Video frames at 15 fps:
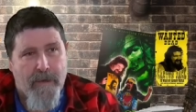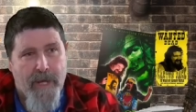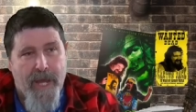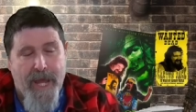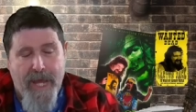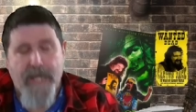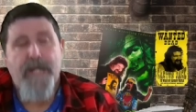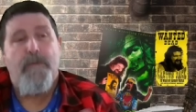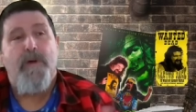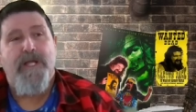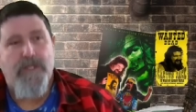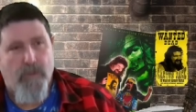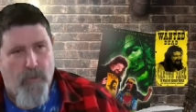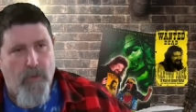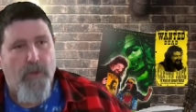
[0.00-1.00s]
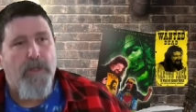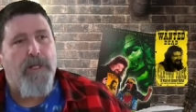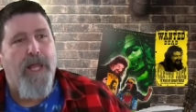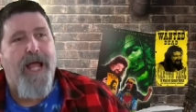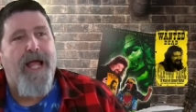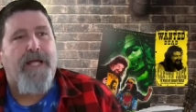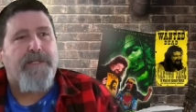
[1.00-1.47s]
And he went to world
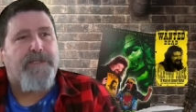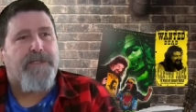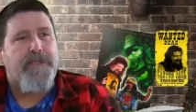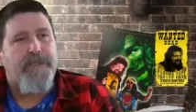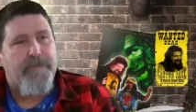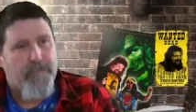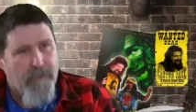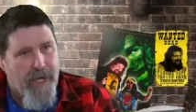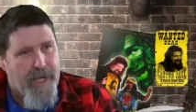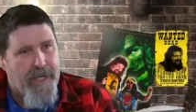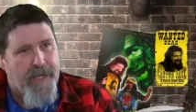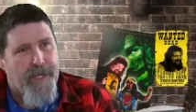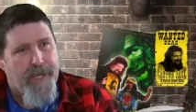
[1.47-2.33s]
class. Yes. Right.